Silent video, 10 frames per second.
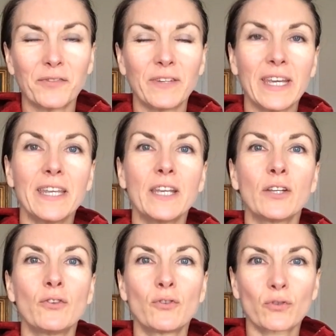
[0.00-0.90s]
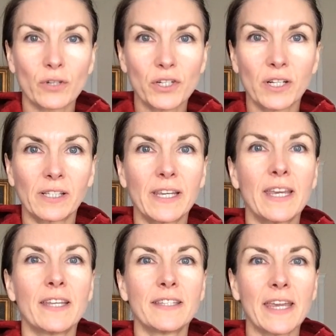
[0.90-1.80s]
of eating
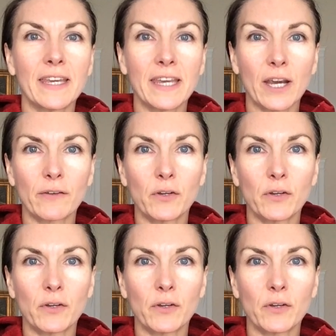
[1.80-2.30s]
nutritionally and taking care